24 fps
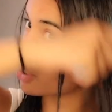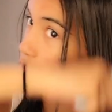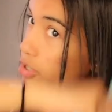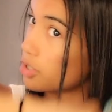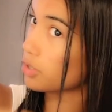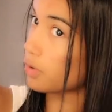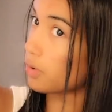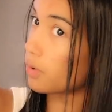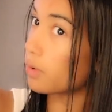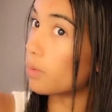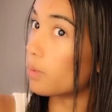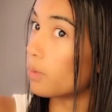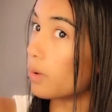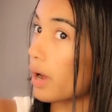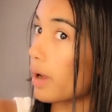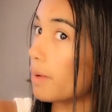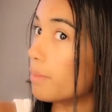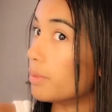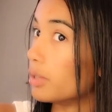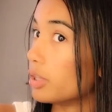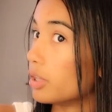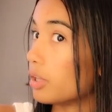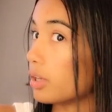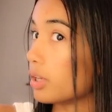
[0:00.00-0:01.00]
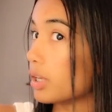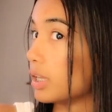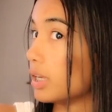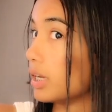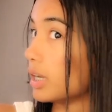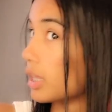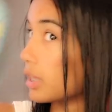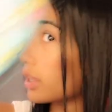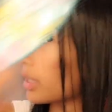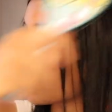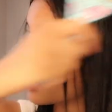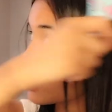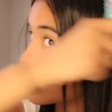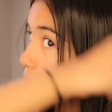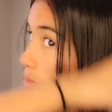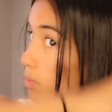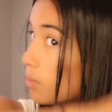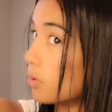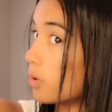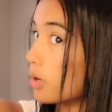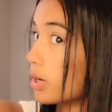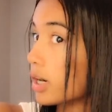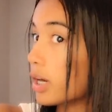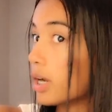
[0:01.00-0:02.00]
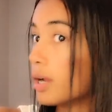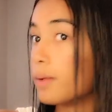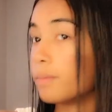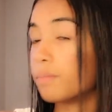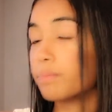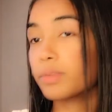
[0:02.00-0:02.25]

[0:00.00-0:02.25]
so I've been looking at this more.